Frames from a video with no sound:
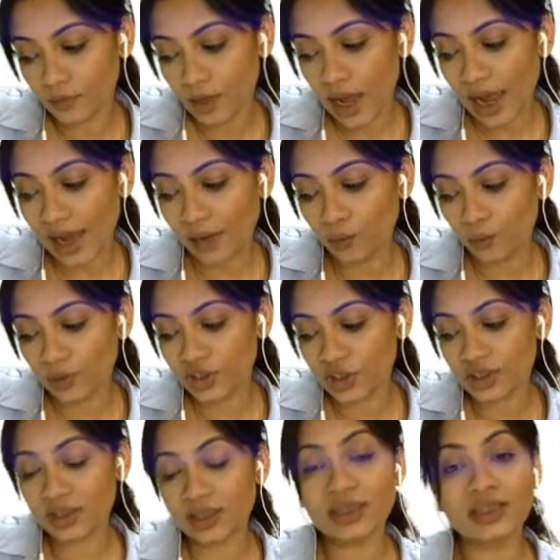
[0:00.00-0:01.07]
And which is
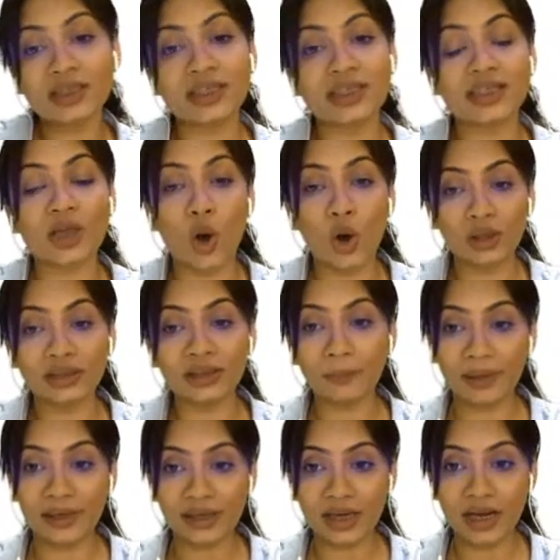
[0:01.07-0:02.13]
this? This is all the
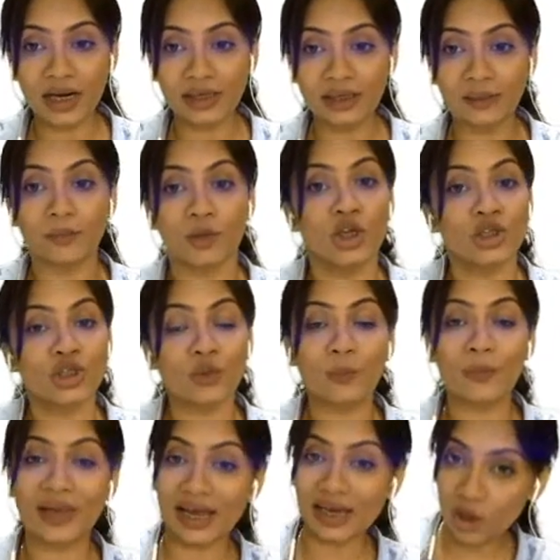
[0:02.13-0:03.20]
pericardium. So
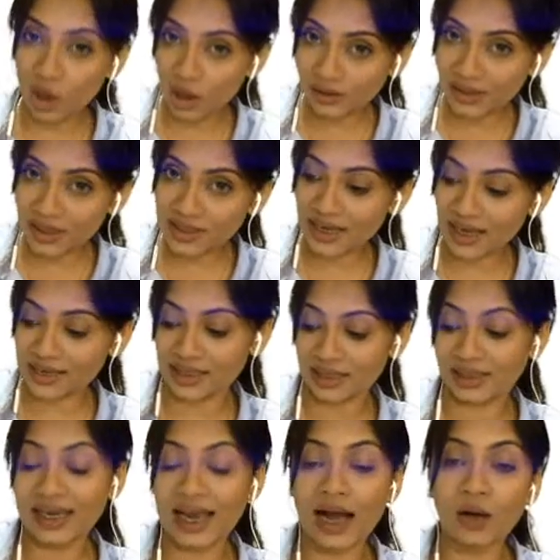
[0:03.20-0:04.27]
may I call this as
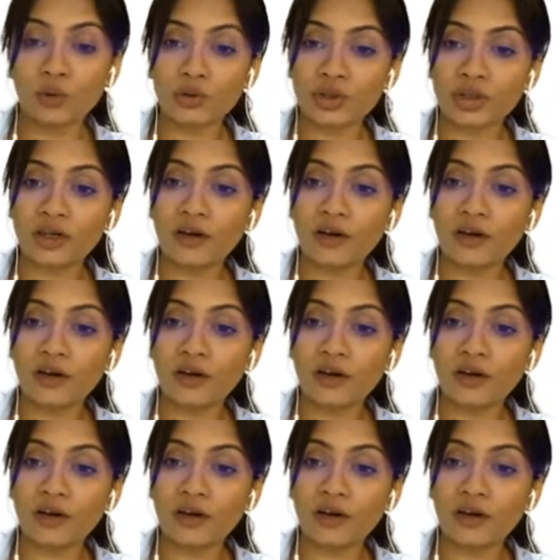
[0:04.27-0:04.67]
the outer